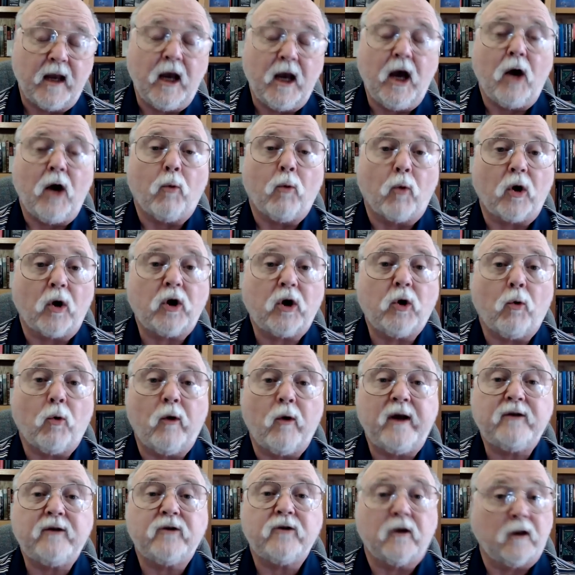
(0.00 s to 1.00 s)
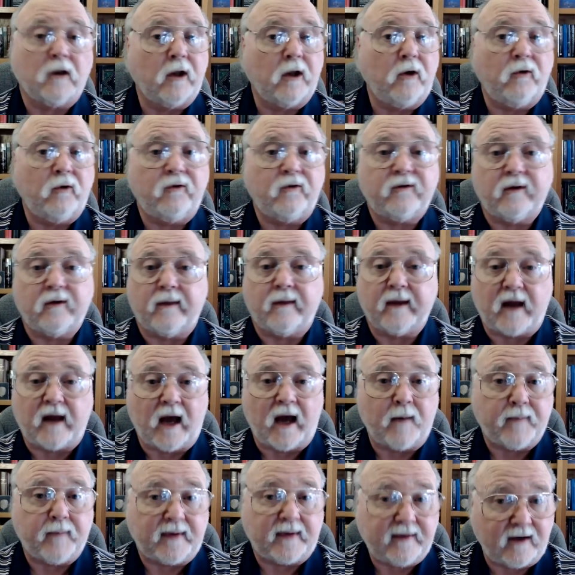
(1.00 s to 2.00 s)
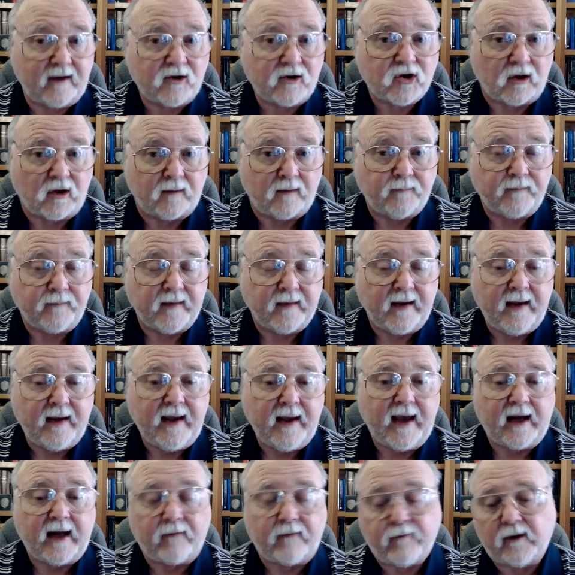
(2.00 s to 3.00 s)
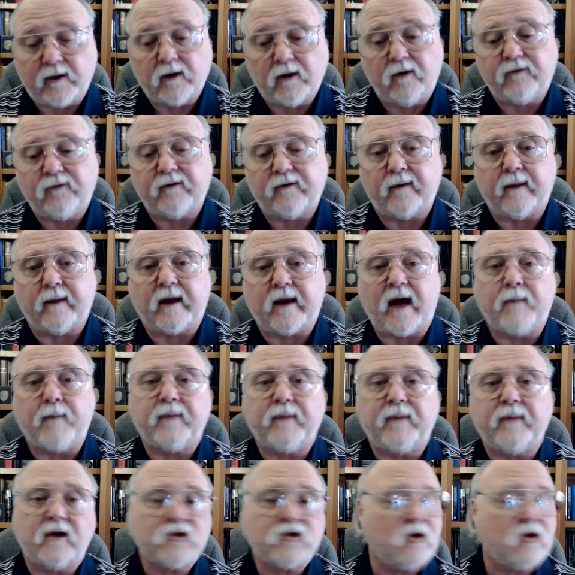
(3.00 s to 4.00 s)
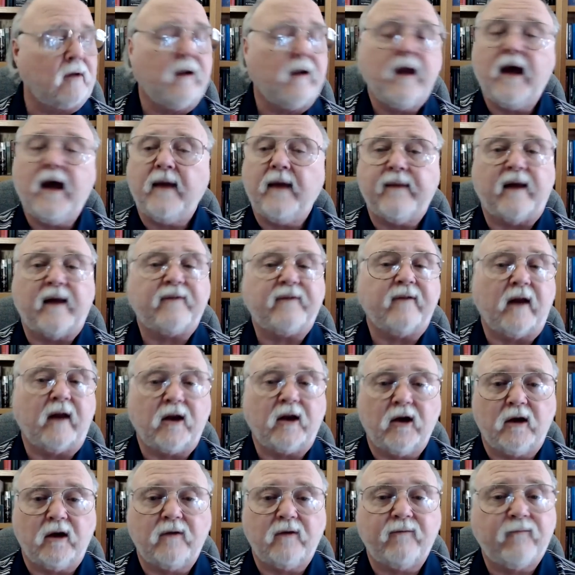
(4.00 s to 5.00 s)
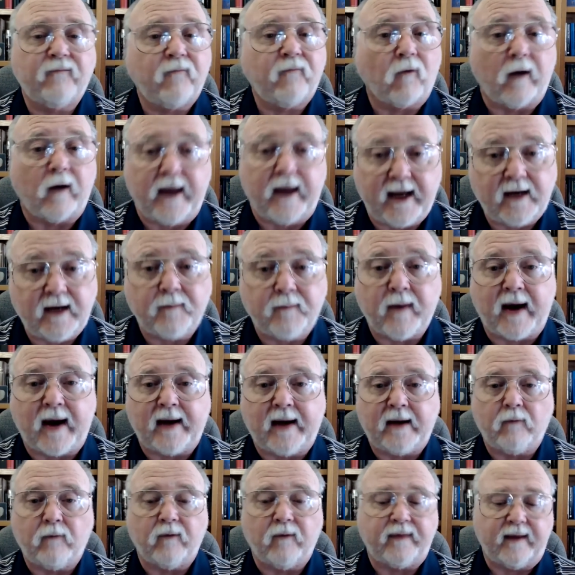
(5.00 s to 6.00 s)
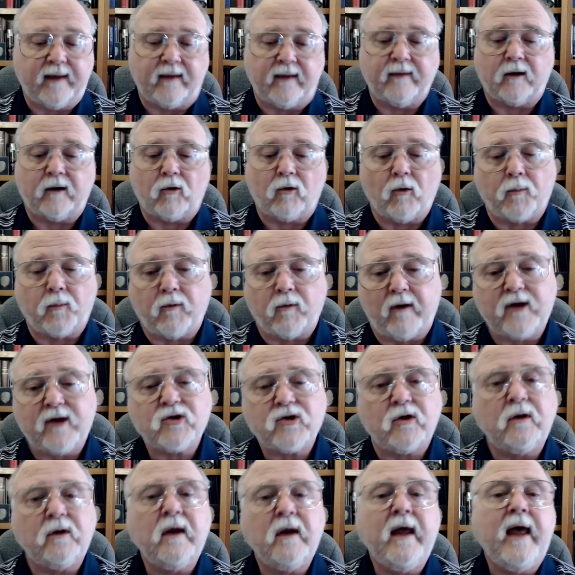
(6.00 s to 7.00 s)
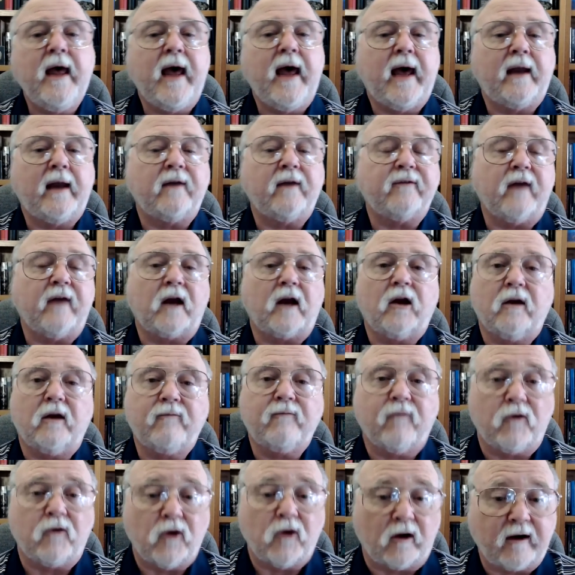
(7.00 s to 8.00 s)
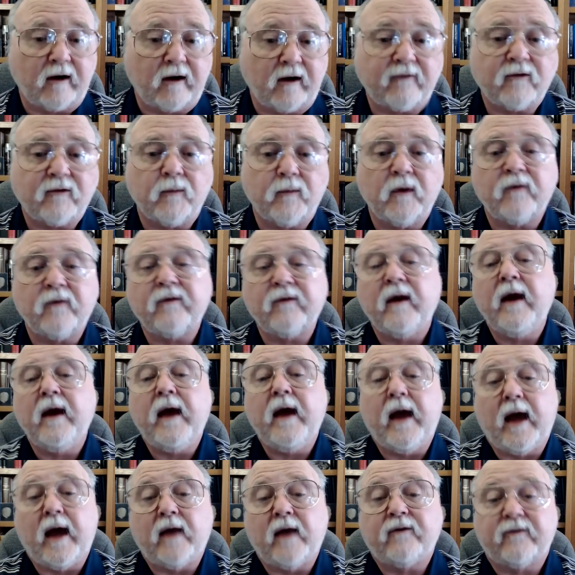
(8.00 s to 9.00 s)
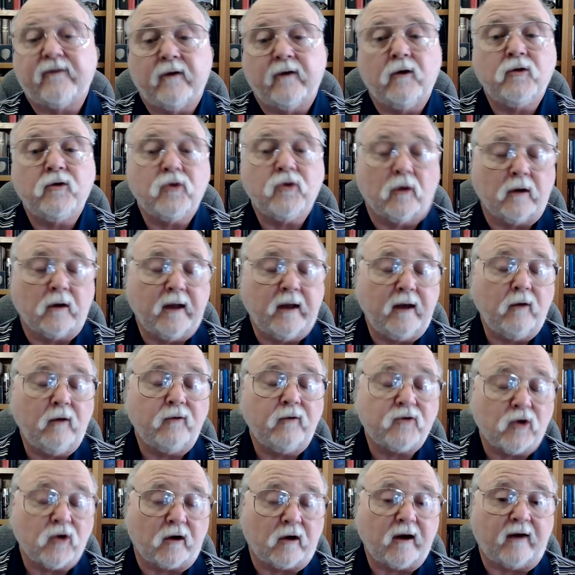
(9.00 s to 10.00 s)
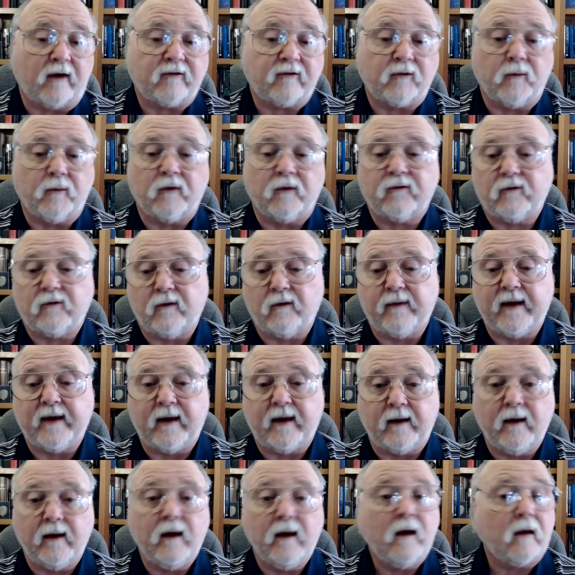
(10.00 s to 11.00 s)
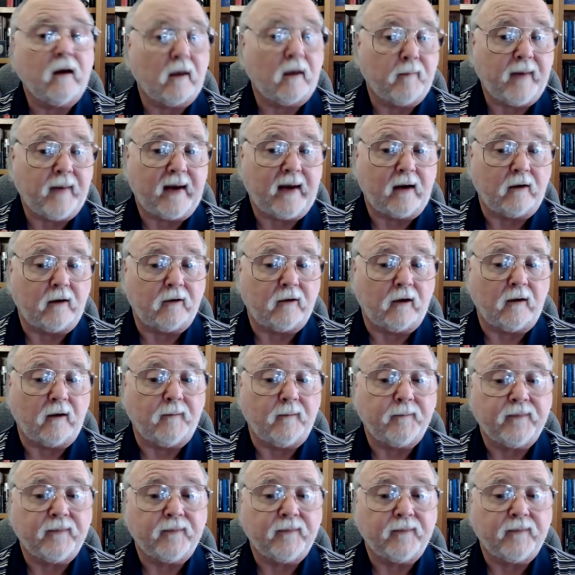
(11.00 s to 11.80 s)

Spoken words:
we're going to lose to the competition. And if we lose to the competition, that's not good for anybody within the corporation, and it's not good for your customers, and soon you'll lose your customers to the competitor.